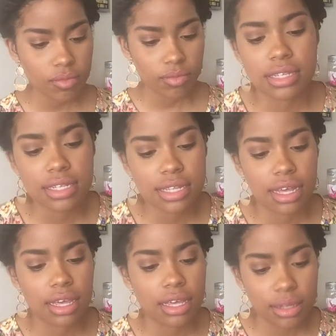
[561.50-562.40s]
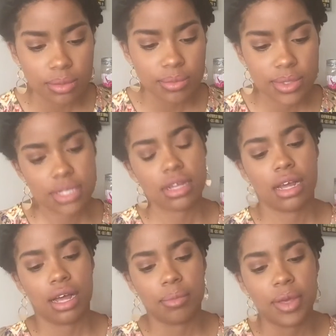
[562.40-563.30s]
It says that
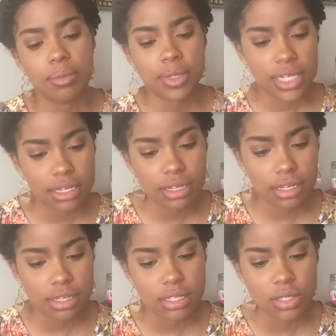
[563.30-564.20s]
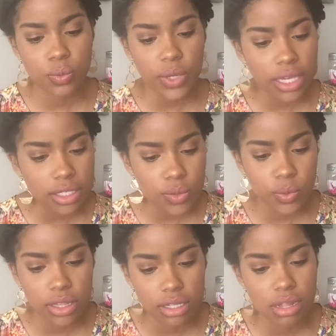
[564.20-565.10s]
hymnody is sweet
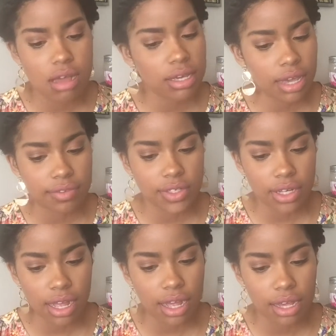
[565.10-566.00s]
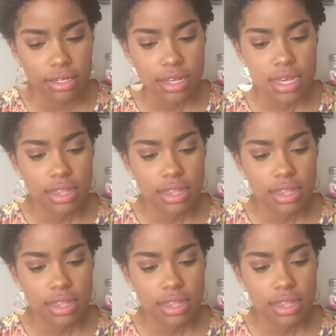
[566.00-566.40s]
with the longing after God,